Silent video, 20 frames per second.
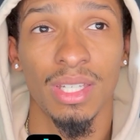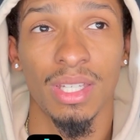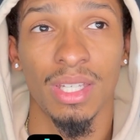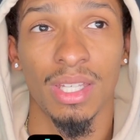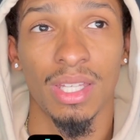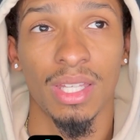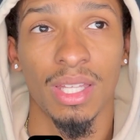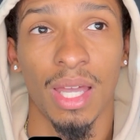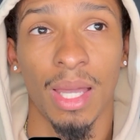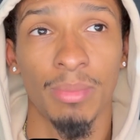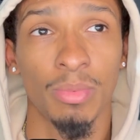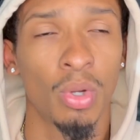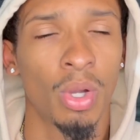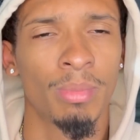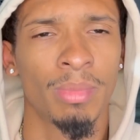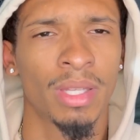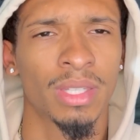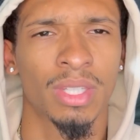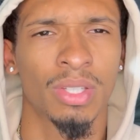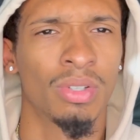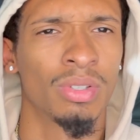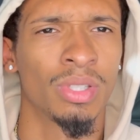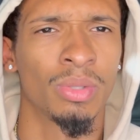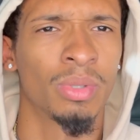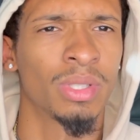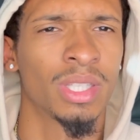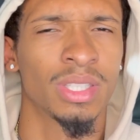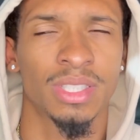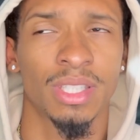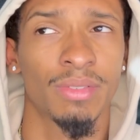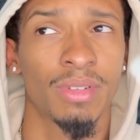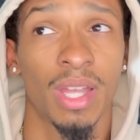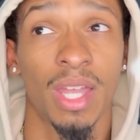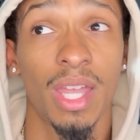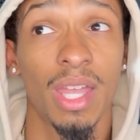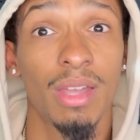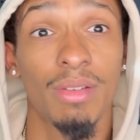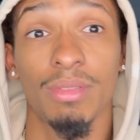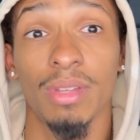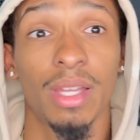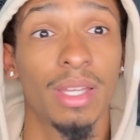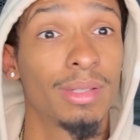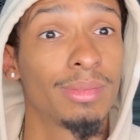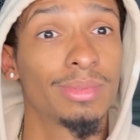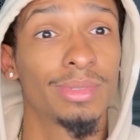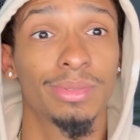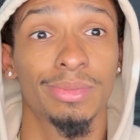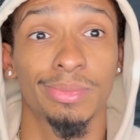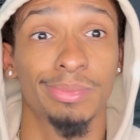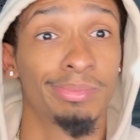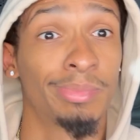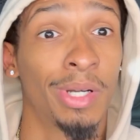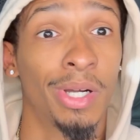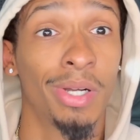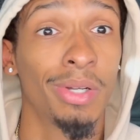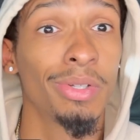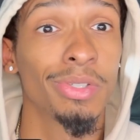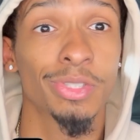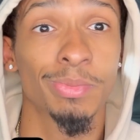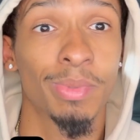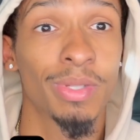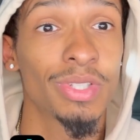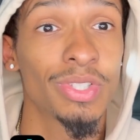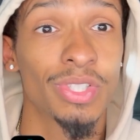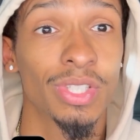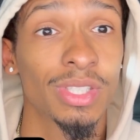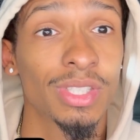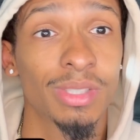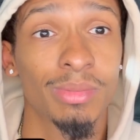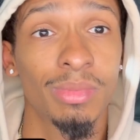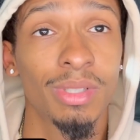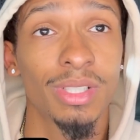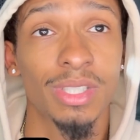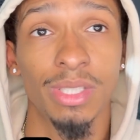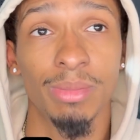And I know I'm not the only one that's ever have. Like my uncle spent just as much.